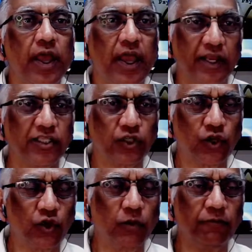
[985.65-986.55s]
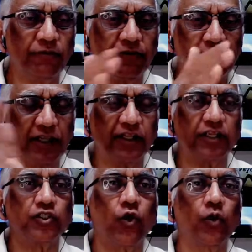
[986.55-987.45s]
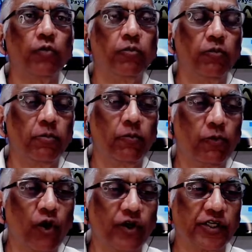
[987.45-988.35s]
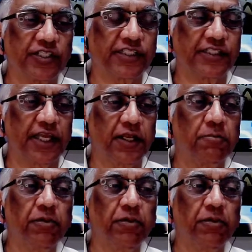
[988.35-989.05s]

and its field has grown broader since then,